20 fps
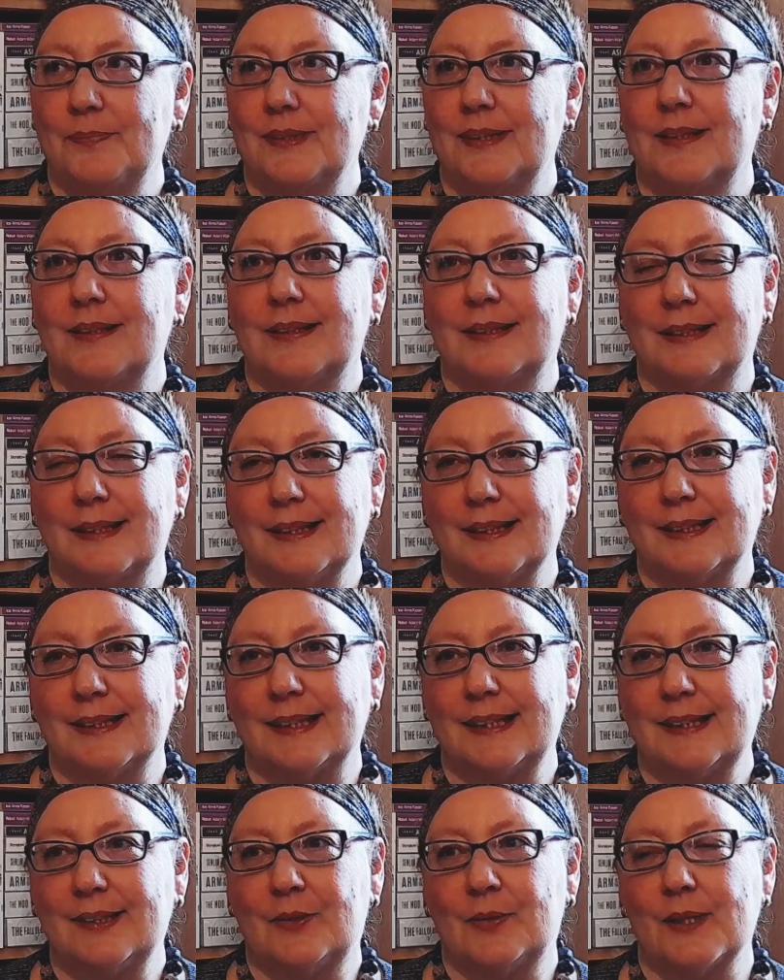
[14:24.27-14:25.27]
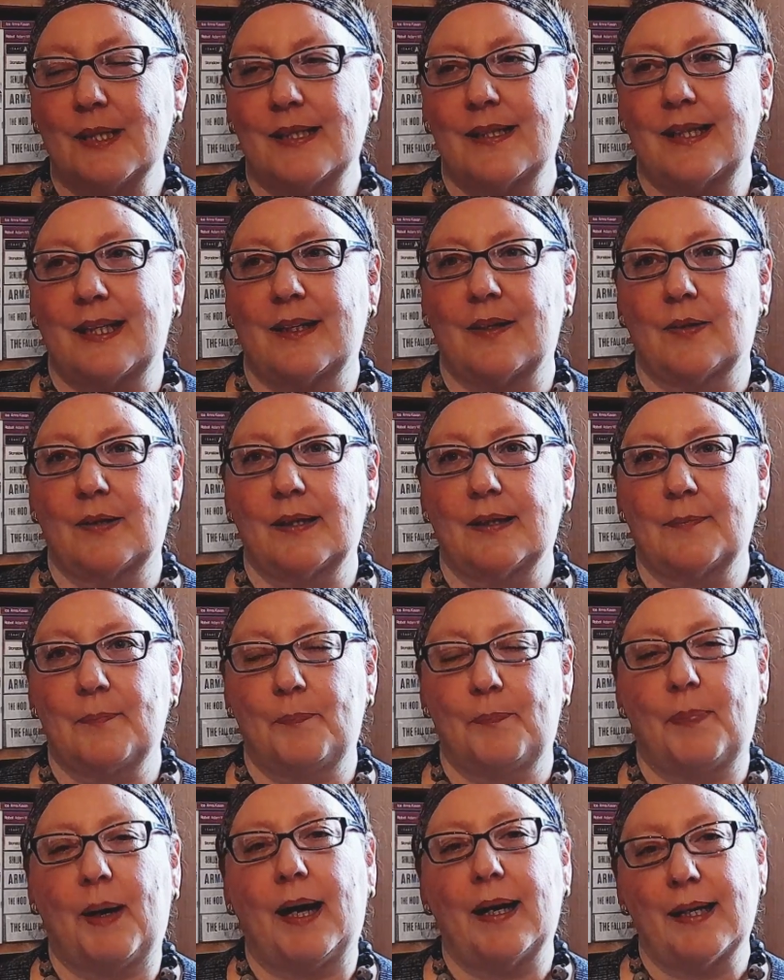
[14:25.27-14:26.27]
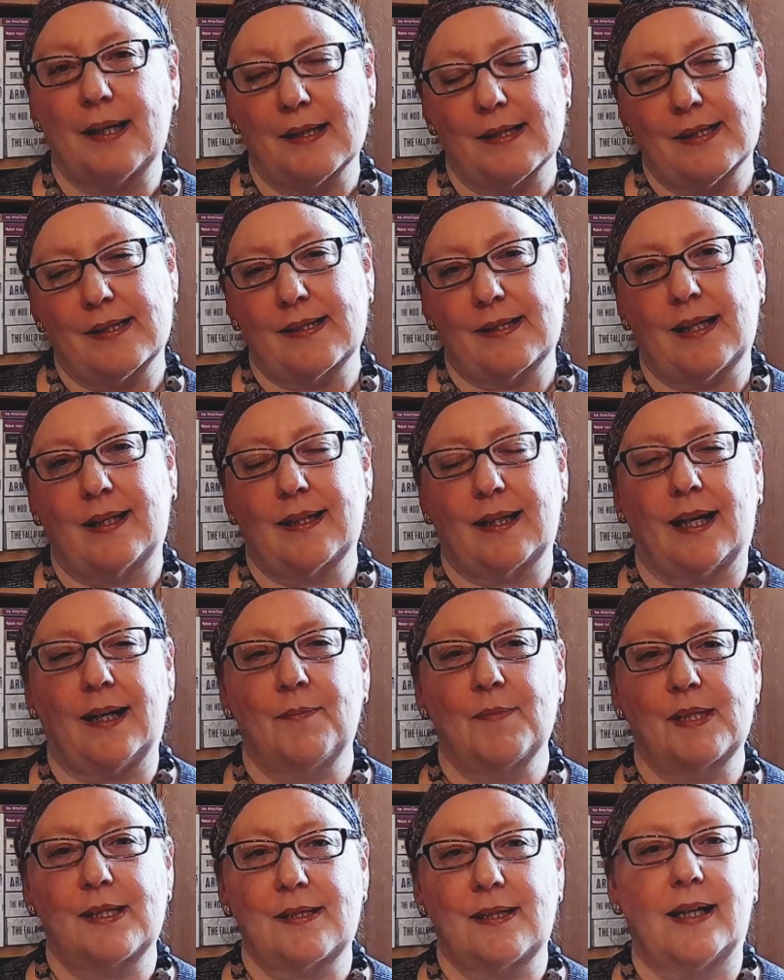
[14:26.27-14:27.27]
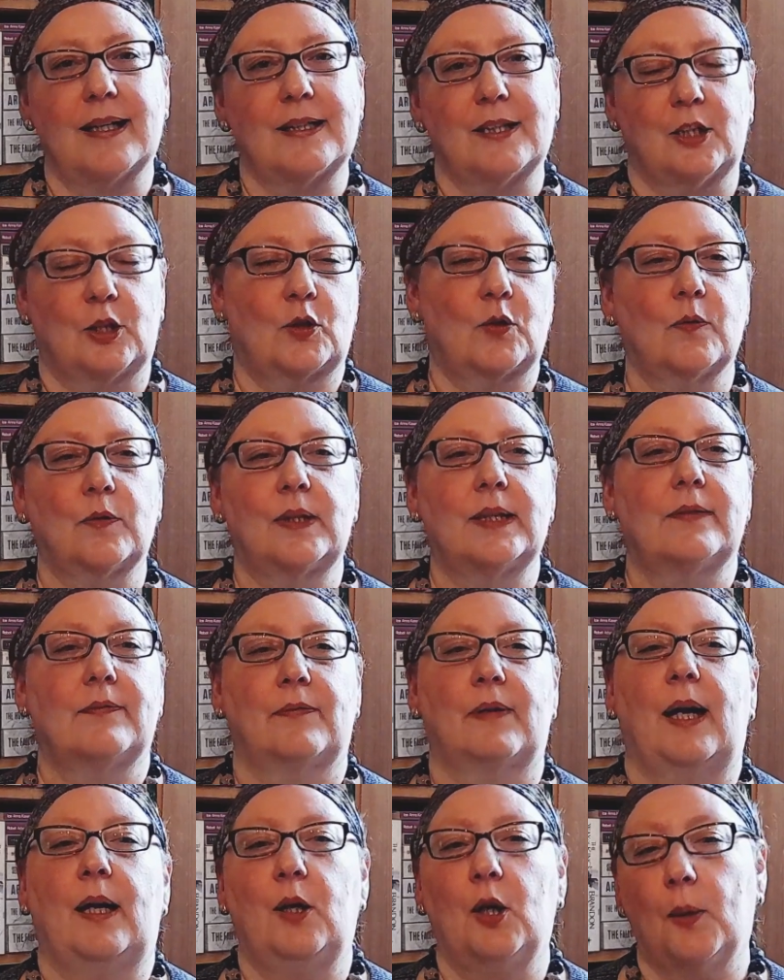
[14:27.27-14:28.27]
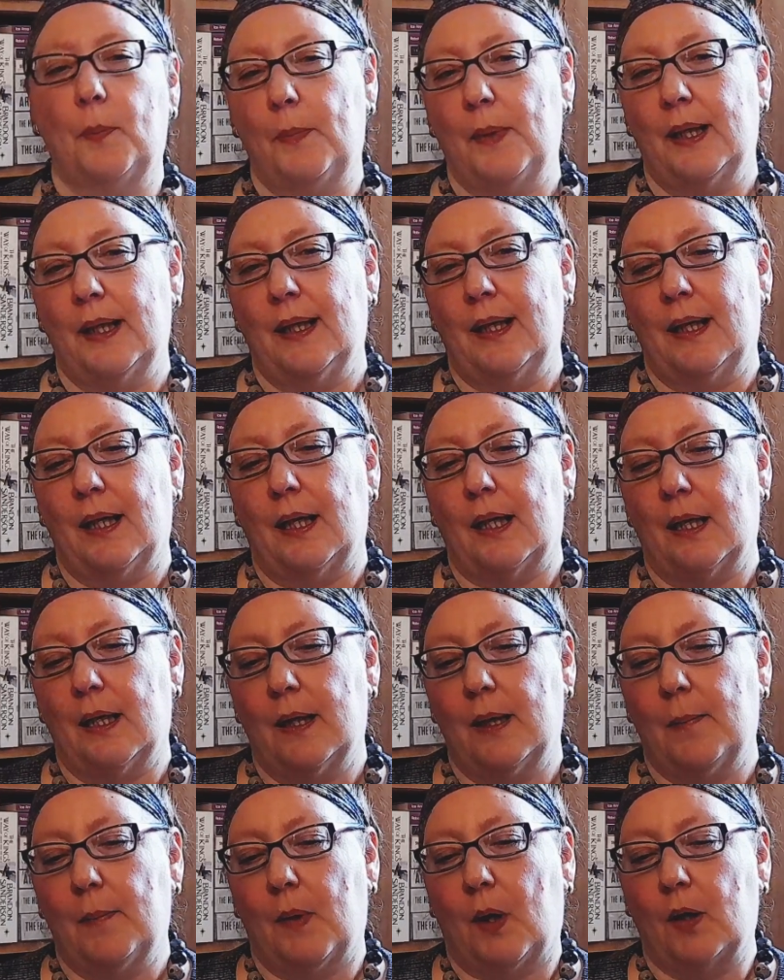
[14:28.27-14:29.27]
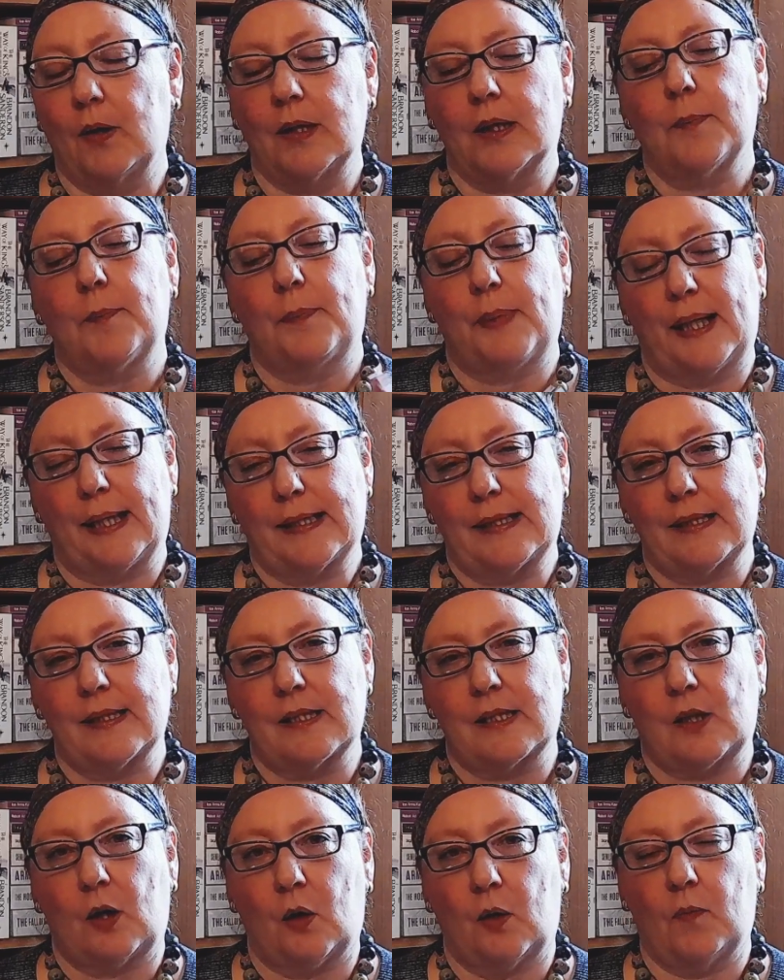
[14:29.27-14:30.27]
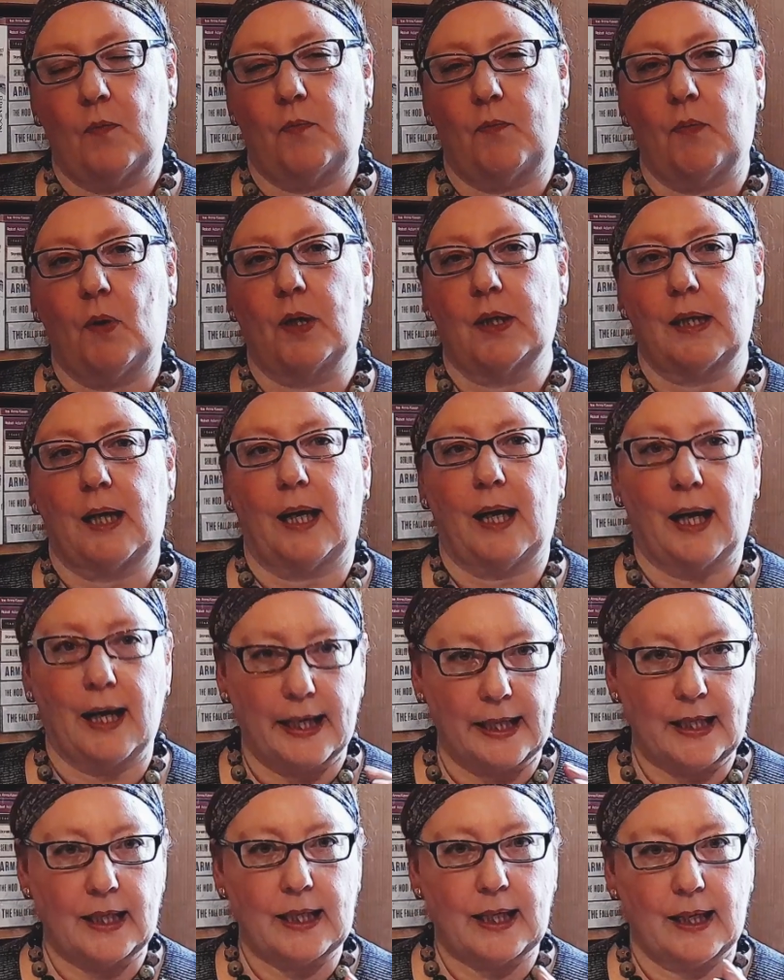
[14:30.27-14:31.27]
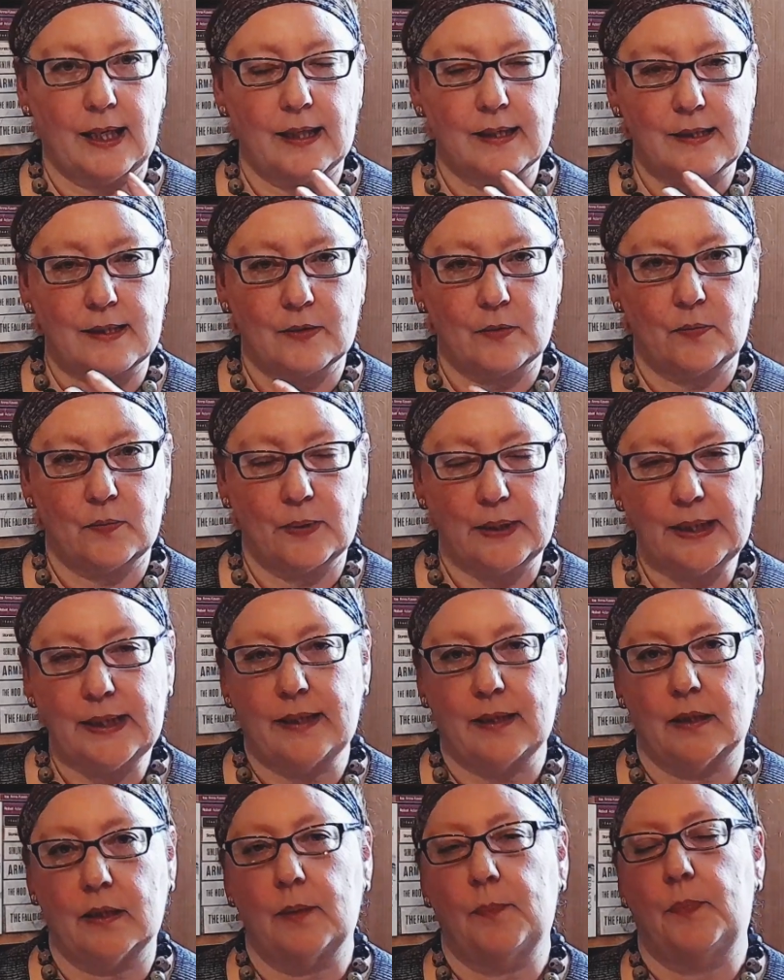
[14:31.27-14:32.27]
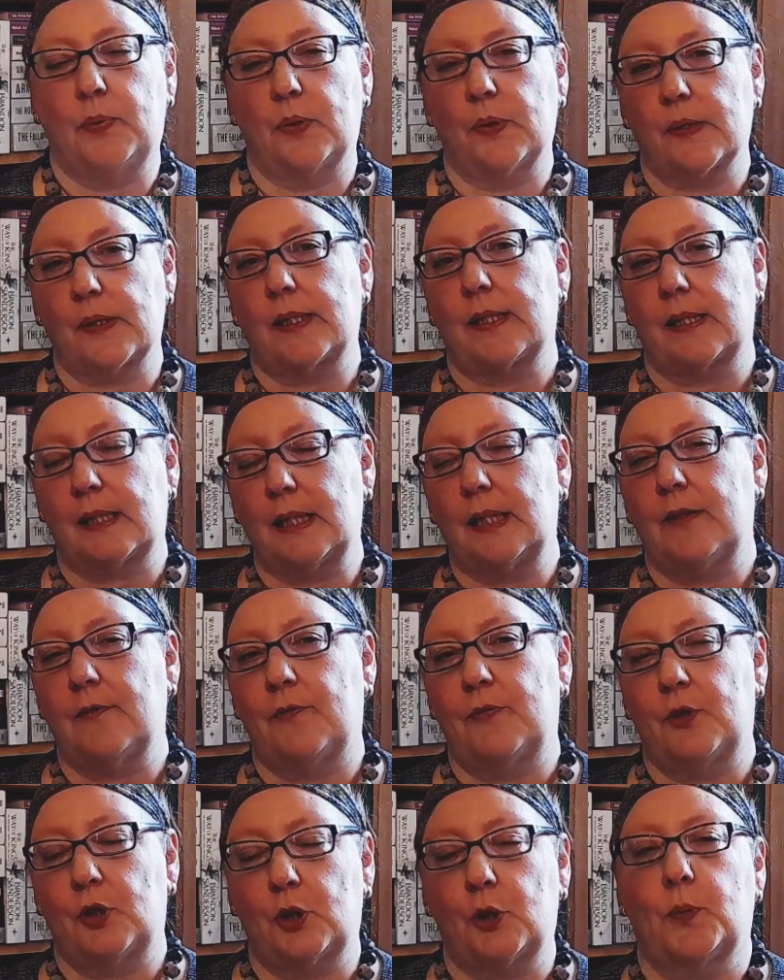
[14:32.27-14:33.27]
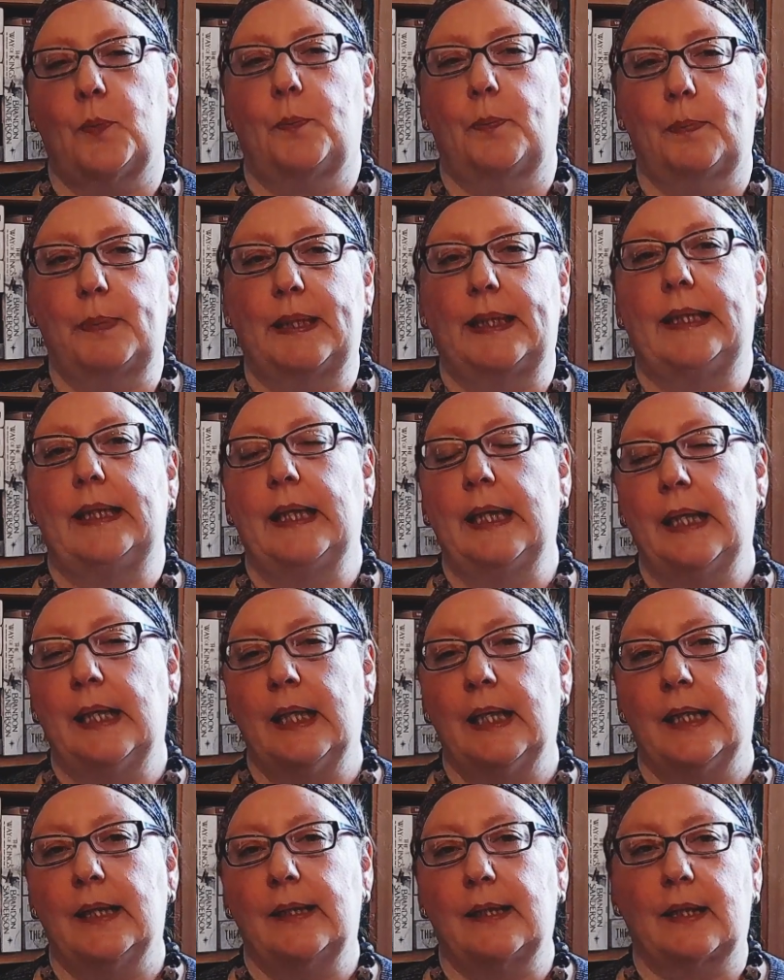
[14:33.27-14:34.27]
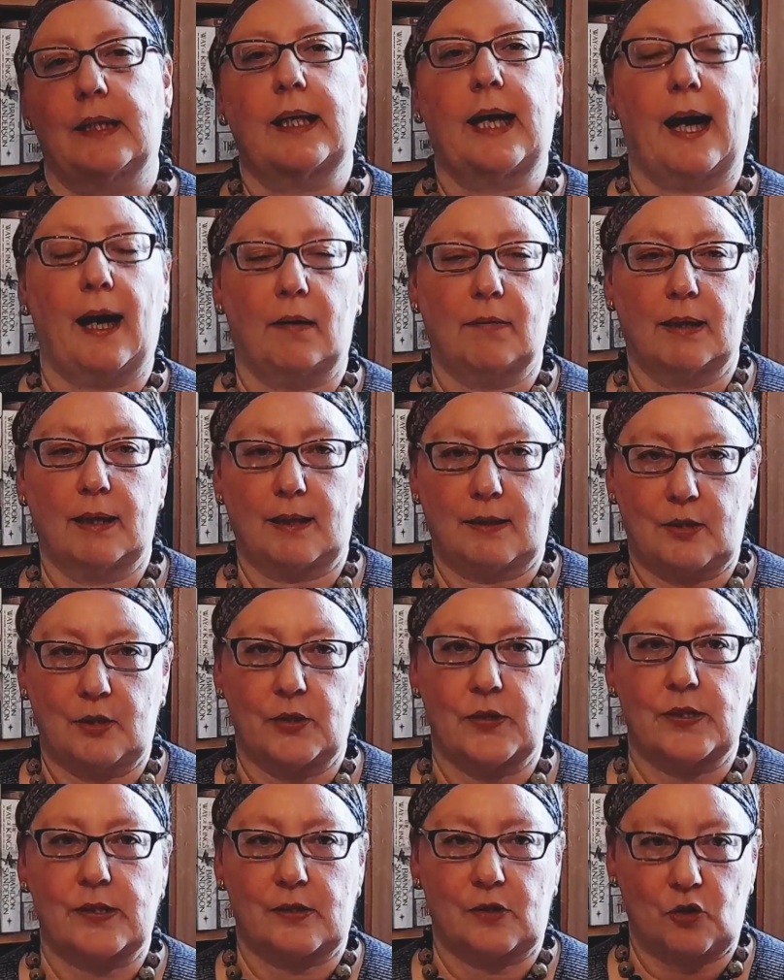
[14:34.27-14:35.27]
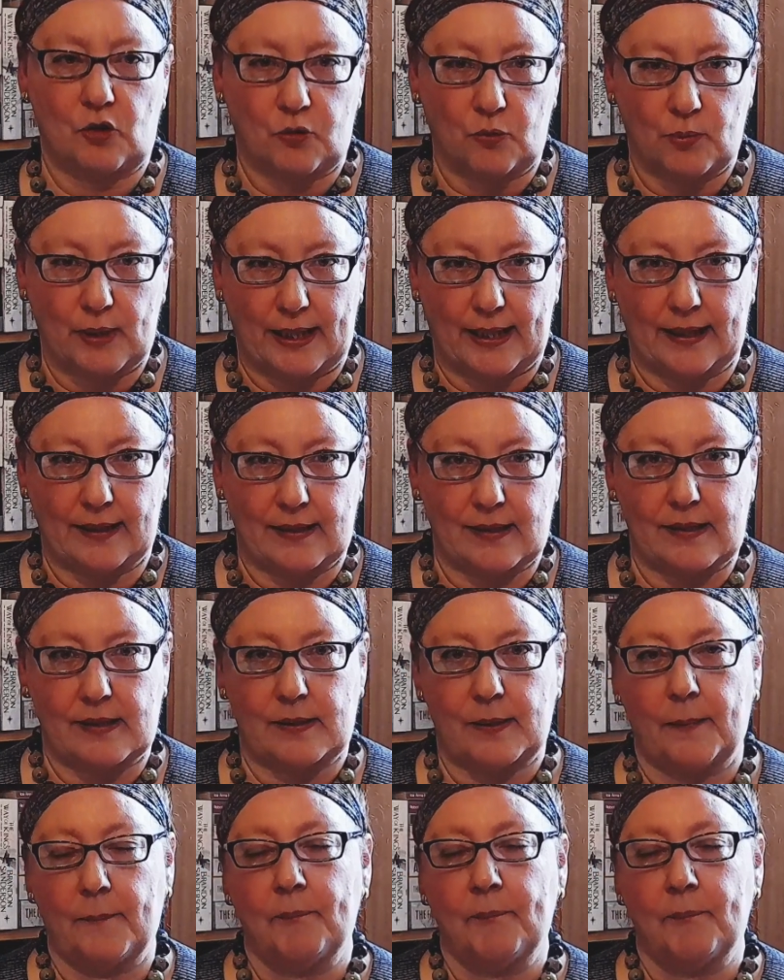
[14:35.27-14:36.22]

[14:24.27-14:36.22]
this is interesting, the bias that I'm starting to develop on the basis of what I, as a reader, perceive to be the character's traits.